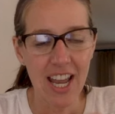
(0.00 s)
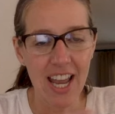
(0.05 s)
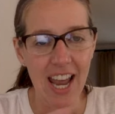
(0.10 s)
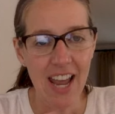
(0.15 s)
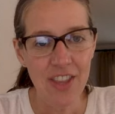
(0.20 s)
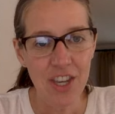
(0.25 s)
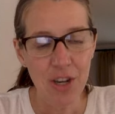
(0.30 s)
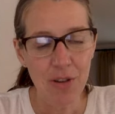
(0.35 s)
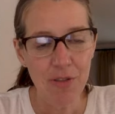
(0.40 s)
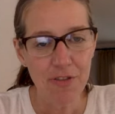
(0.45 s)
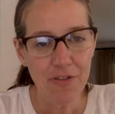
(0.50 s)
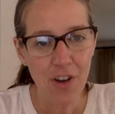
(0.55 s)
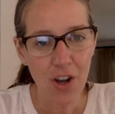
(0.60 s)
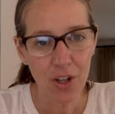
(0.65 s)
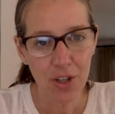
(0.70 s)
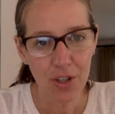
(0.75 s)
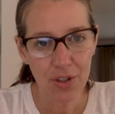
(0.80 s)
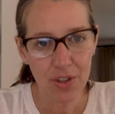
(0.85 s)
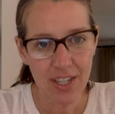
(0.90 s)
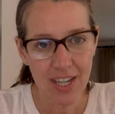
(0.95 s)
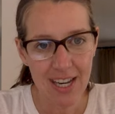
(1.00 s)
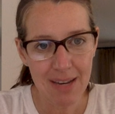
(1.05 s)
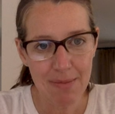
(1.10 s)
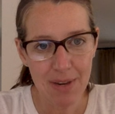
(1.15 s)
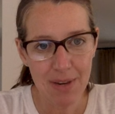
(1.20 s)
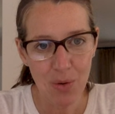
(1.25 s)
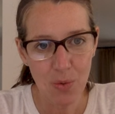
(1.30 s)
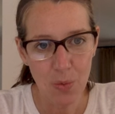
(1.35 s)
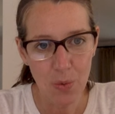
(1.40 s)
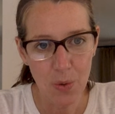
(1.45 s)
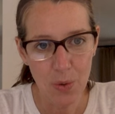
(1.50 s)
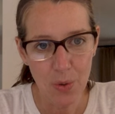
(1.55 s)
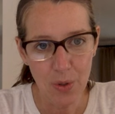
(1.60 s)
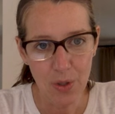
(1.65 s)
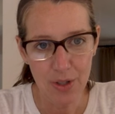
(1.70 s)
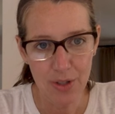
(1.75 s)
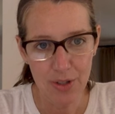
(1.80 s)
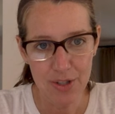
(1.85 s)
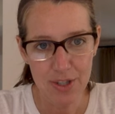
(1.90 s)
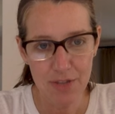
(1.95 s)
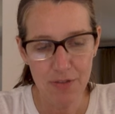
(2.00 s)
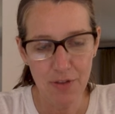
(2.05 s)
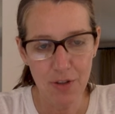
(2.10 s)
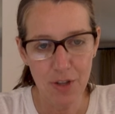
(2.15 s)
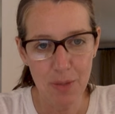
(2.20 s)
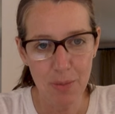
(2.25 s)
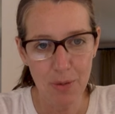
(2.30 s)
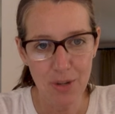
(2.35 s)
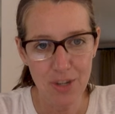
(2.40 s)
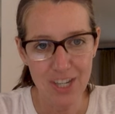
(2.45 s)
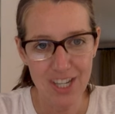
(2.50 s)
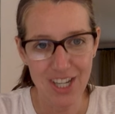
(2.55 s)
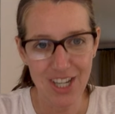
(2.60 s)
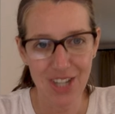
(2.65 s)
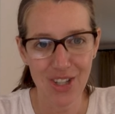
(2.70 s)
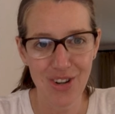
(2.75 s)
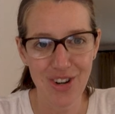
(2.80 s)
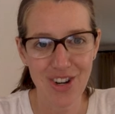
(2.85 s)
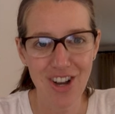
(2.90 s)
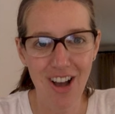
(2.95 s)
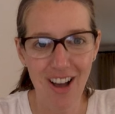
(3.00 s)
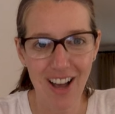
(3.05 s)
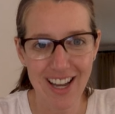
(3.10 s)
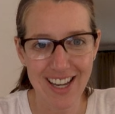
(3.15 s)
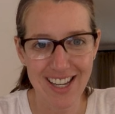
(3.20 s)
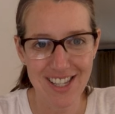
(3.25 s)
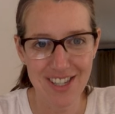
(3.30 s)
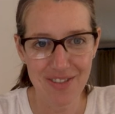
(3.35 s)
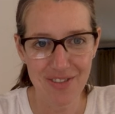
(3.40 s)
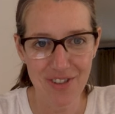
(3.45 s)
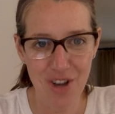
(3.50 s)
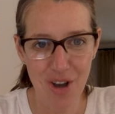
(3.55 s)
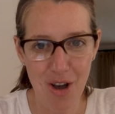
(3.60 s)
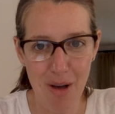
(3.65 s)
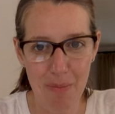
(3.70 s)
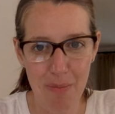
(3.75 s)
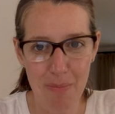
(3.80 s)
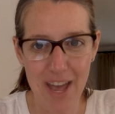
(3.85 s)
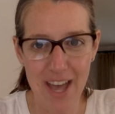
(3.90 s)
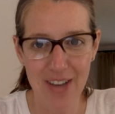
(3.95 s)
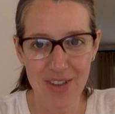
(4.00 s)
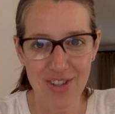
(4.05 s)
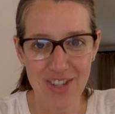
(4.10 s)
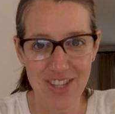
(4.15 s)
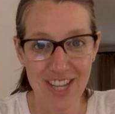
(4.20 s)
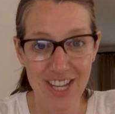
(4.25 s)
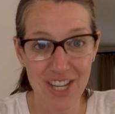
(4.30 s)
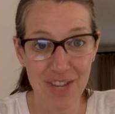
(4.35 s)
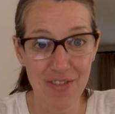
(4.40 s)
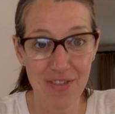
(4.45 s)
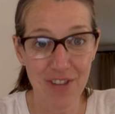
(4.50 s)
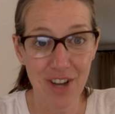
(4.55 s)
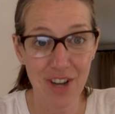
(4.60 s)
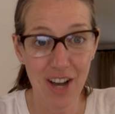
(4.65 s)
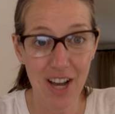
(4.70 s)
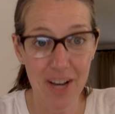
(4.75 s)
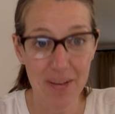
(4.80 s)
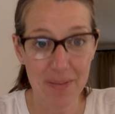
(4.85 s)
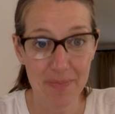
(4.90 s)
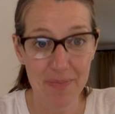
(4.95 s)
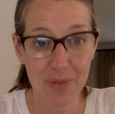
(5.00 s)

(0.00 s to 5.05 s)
And then you follow the naming rules for the particular kind of compound that you've got.